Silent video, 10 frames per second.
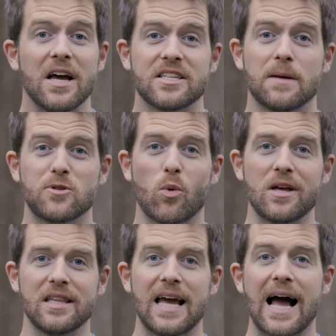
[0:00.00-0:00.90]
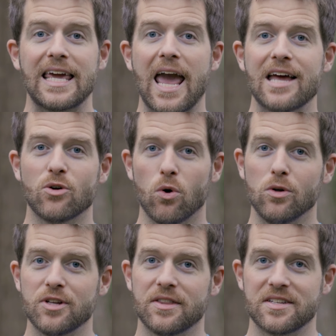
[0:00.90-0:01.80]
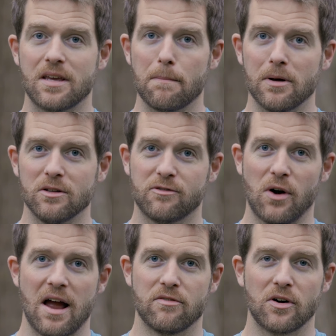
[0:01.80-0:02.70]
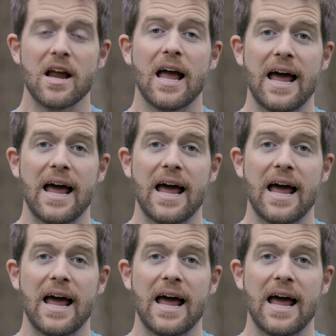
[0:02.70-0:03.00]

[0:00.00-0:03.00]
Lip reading: Subsequently, I can't hold this gimbal forever,